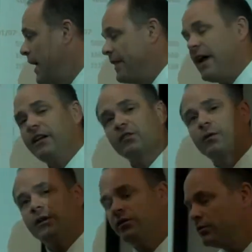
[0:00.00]
and that is
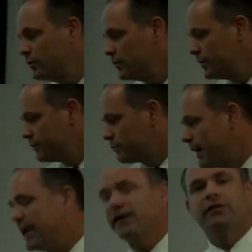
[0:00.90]
going to
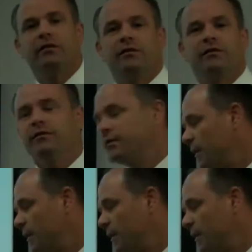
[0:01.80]
raise